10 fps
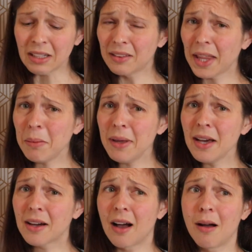
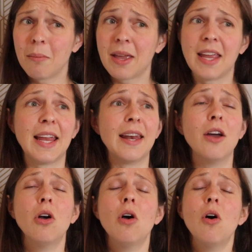Labia come in
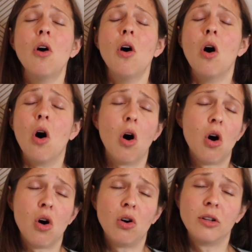
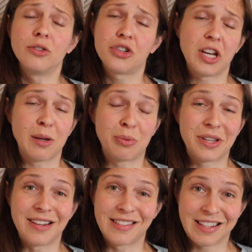all shapes
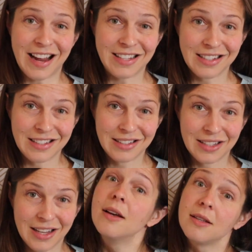and
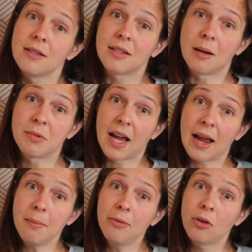sizes.
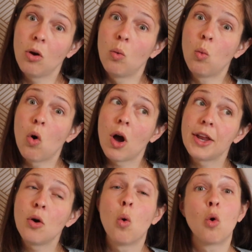Sometimes
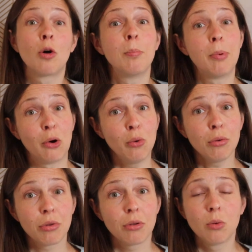one or
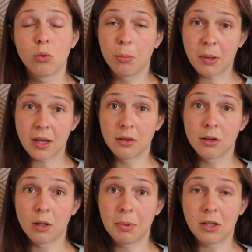both will be a
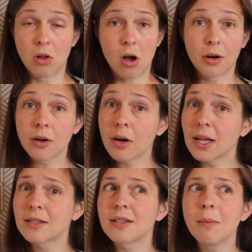little bit longer,
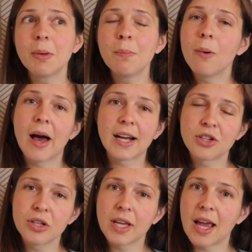and some people
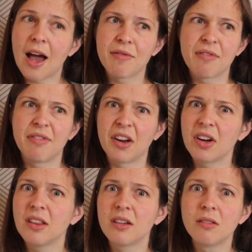actually have
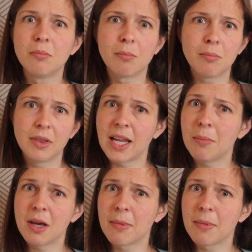very little labia